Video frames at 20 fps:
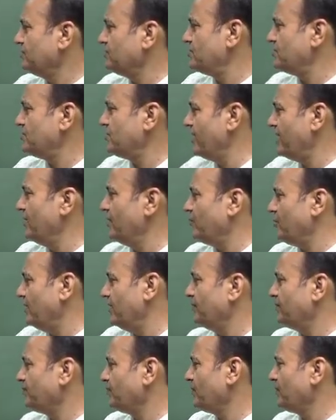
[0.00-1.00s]
Second
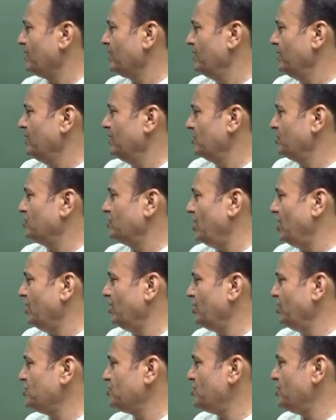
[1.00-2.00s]
point.
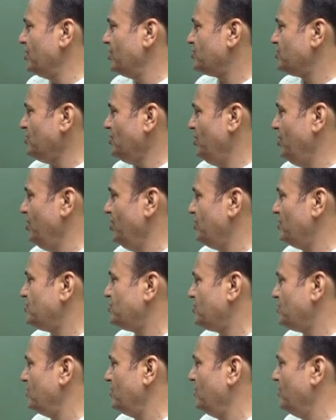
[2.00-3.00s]
36
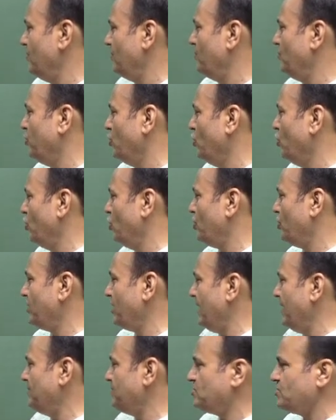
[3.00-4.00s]
is 4
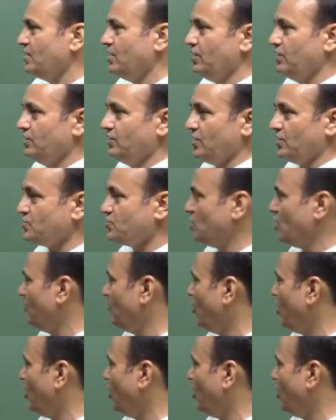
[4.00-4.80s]
times the sum